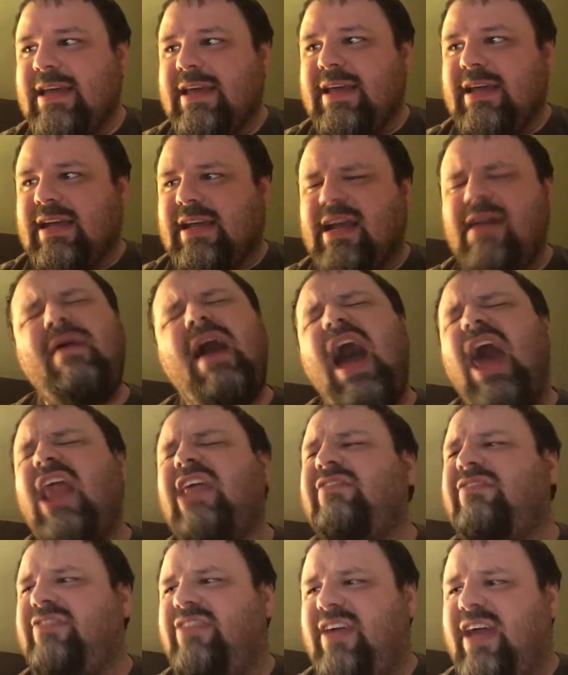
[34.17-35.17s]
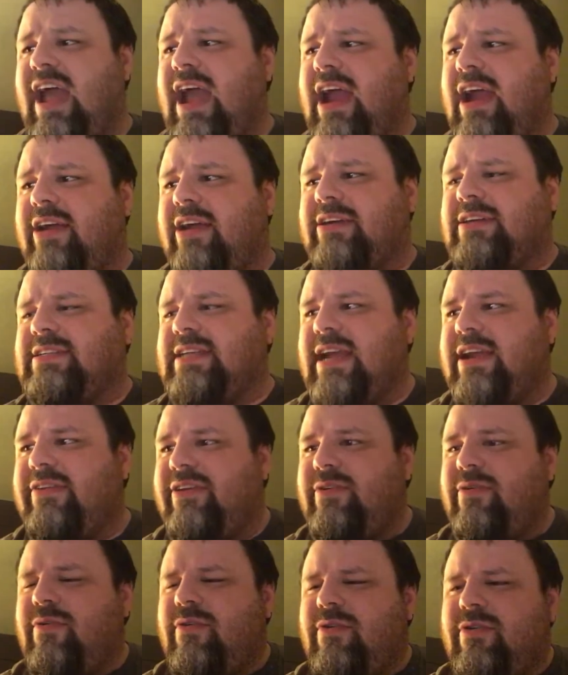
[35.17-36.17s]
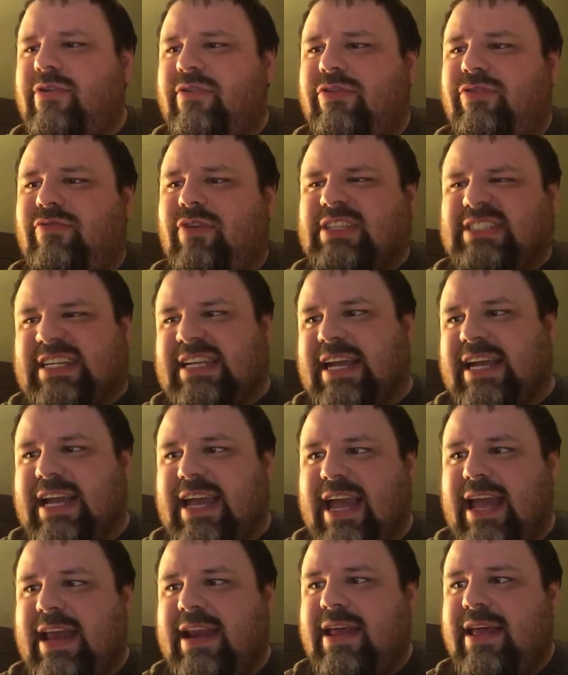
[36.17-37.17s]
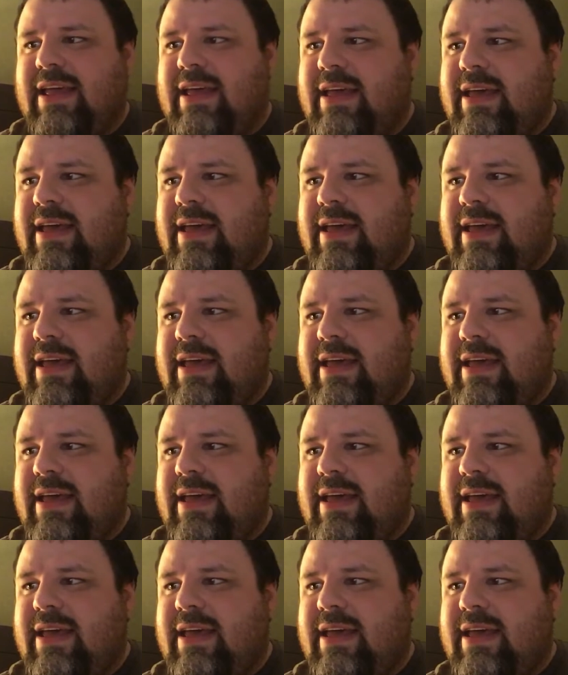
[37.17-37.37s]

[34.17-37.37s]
"Come out of there," Terran ordered, thrusting again.